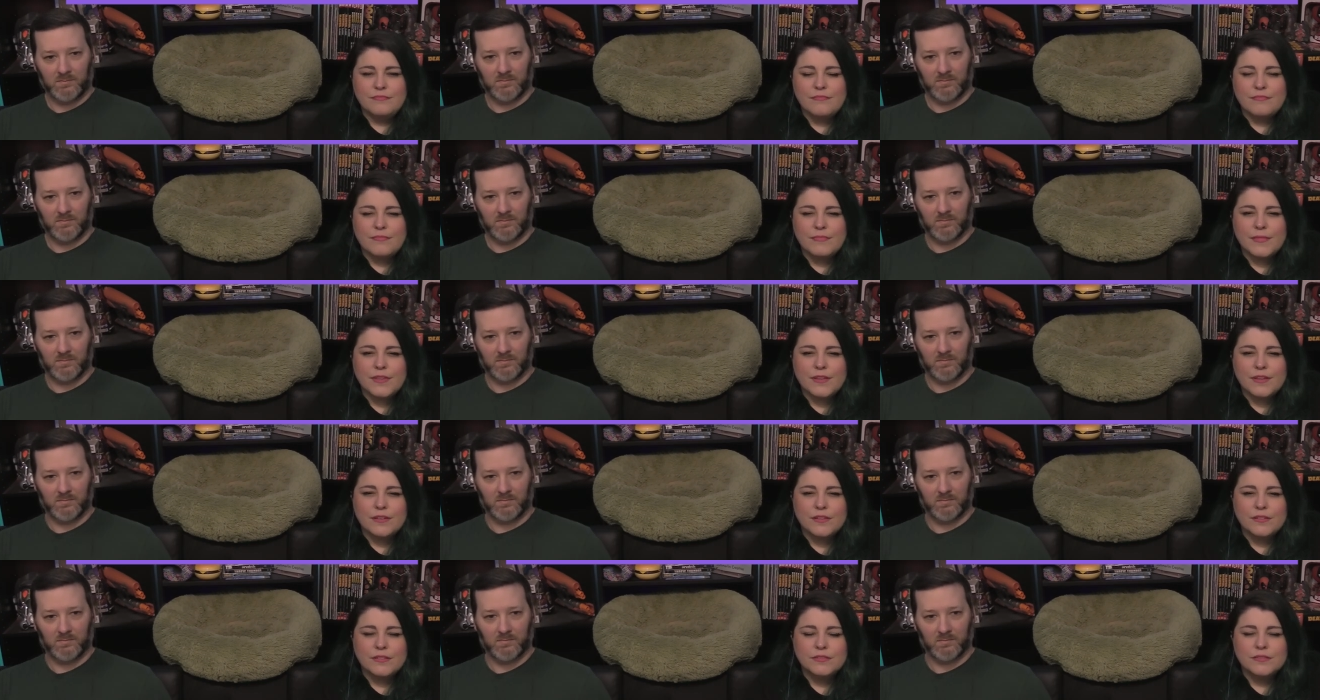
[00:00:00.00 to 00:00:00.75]

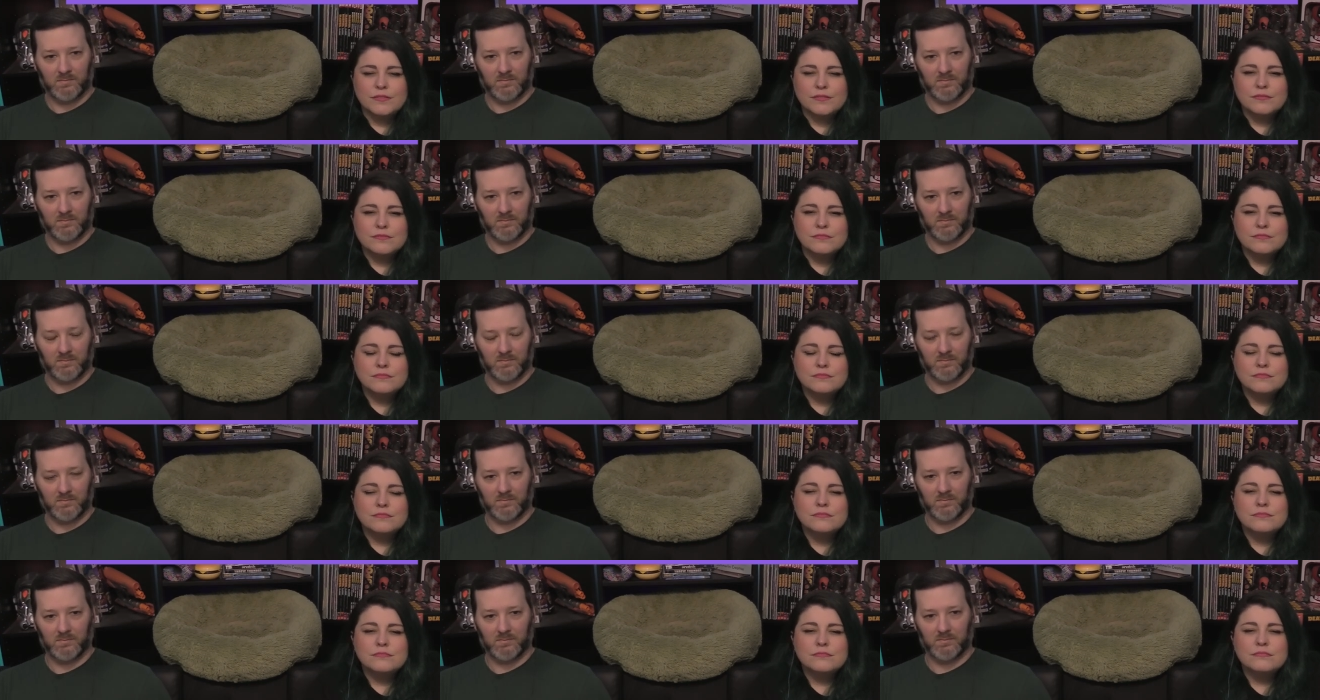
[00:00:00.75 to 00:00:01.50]

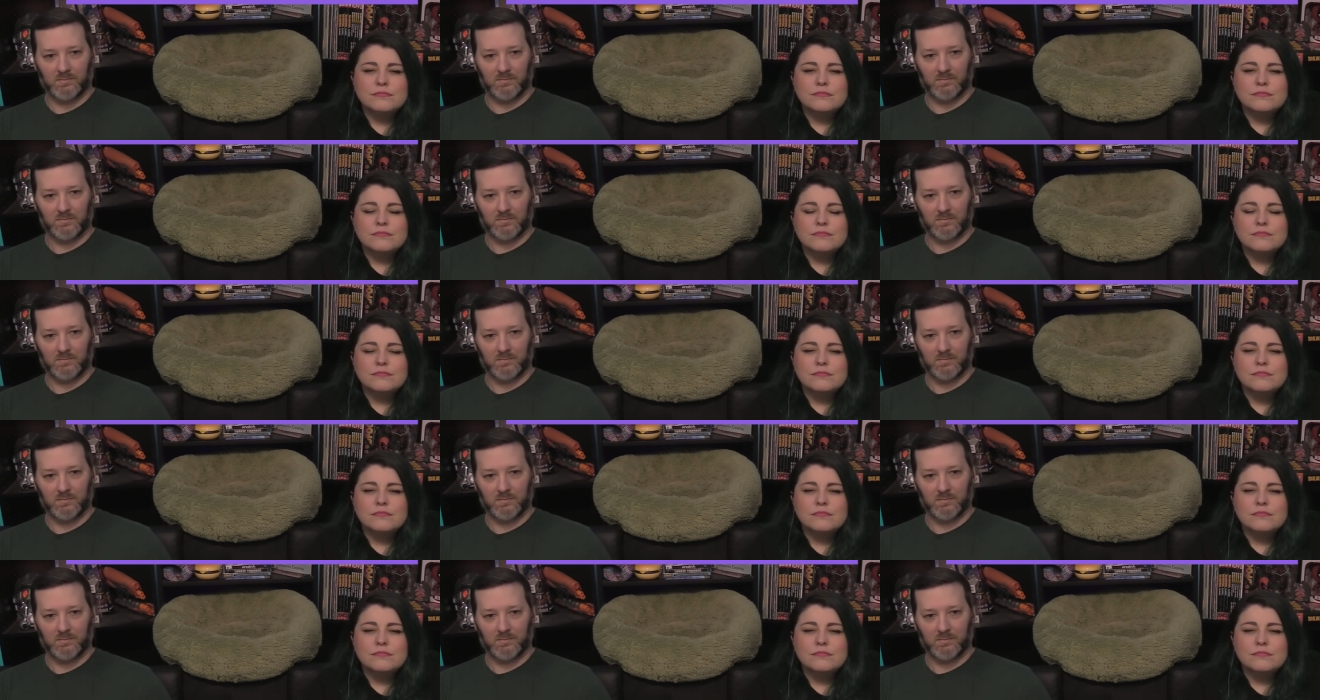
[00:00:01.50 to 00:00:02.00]
Nothing is said.